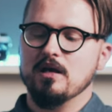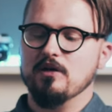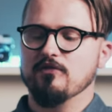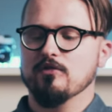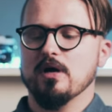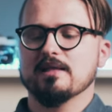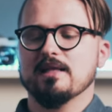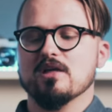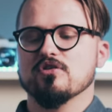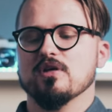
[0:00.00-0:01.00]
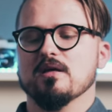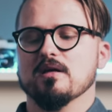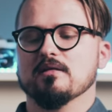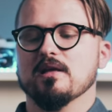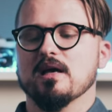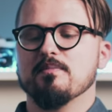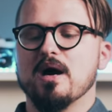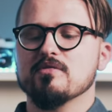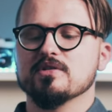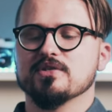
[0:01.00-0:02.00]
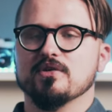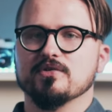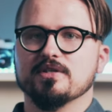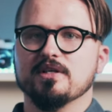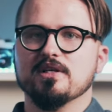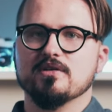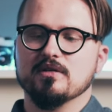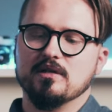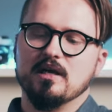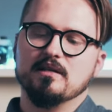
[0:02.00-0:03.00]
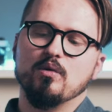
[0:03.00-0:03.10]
if you attach the power source here the,